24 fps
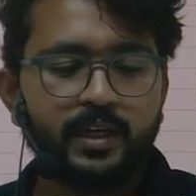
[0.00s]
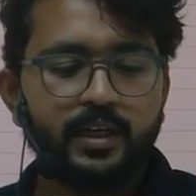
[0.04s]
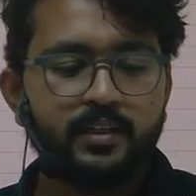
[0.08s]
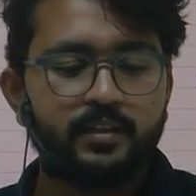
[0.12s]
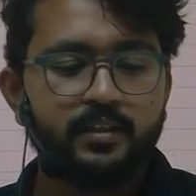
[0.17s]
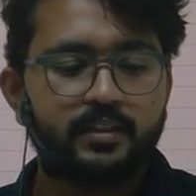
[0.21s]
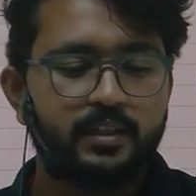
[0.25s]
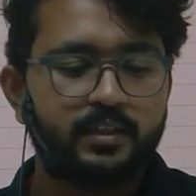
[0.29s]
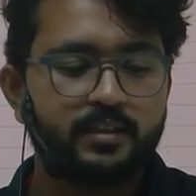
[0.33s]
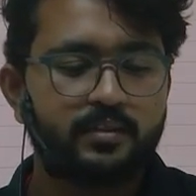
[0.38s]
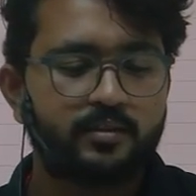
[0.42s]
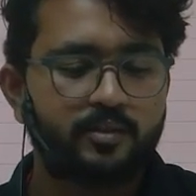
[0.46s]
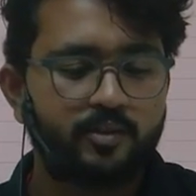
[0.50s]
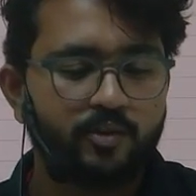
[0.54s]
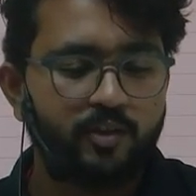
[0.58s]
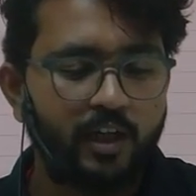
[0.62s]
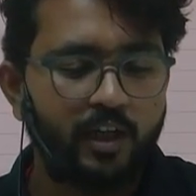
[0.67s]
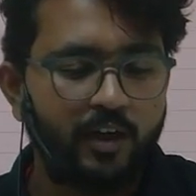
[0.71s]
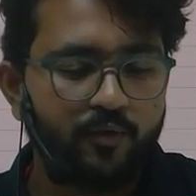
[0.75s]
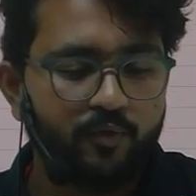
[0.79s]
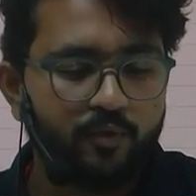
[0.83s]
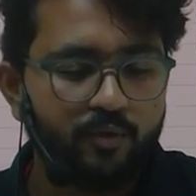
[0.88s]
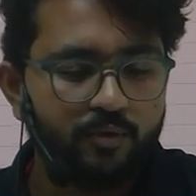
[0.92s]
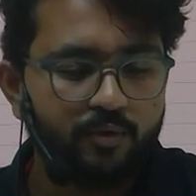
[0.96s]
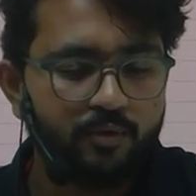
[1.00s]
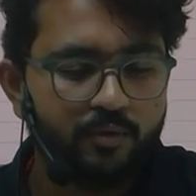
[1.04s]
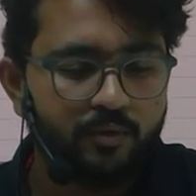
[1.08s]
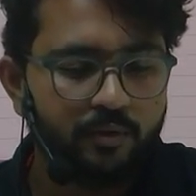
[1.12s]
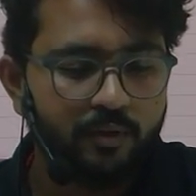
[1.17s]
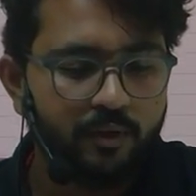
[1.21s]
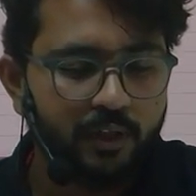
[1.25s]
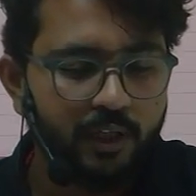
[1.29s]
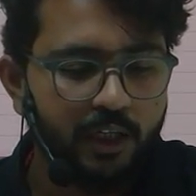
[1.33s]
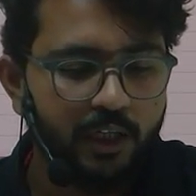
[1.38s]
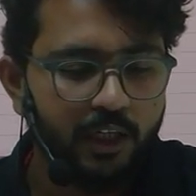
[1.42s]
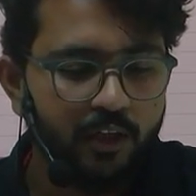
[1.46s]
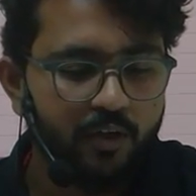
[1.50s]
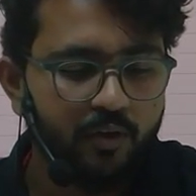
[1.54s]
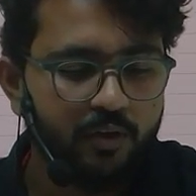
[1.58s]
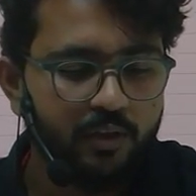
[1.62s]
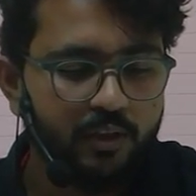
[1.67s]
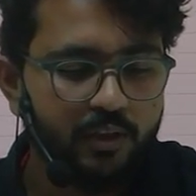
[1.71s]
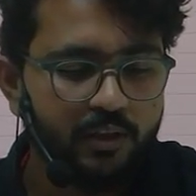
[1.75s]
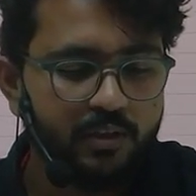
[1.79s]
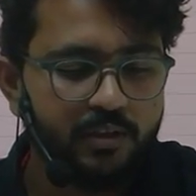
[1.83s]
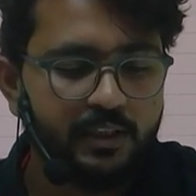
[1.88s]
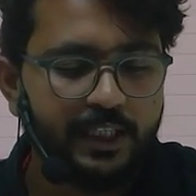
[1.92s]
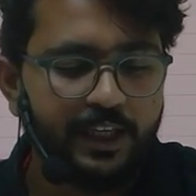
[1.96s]
this, you have to click on this
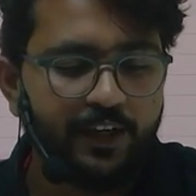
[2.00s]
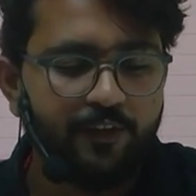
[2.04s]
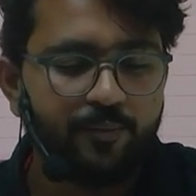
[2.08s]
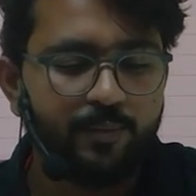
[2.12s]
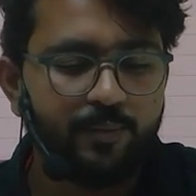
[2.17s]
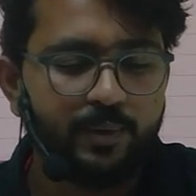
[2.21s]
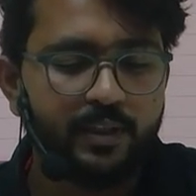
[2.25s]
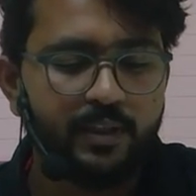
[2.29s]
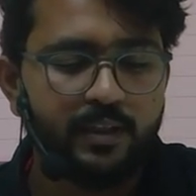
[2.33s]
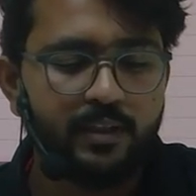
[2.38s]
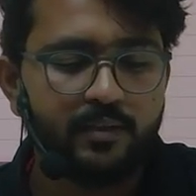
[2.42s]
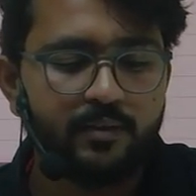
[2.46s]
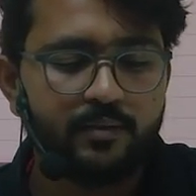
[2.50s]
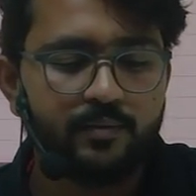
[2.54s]
save button.